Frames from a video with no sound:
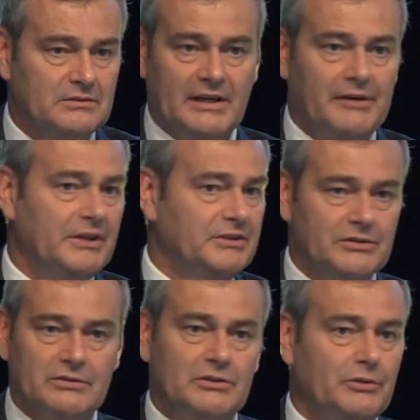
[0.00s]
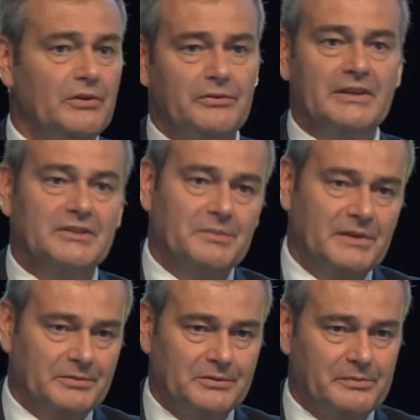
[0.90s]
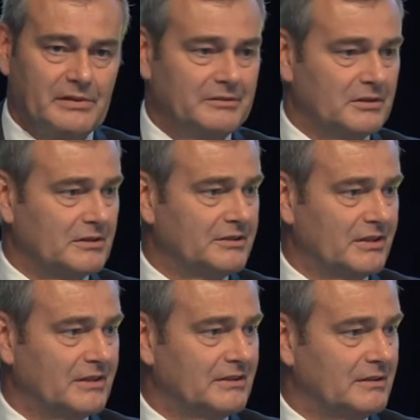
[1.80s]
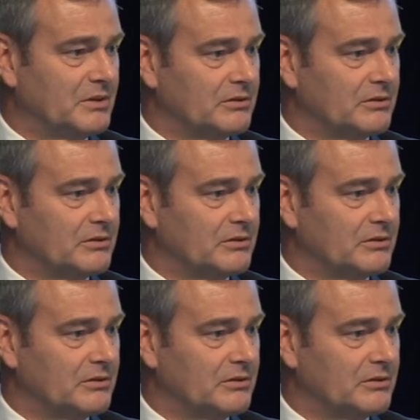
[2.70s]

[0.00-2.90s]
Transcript: Dairy doesn't do the things people previously said it did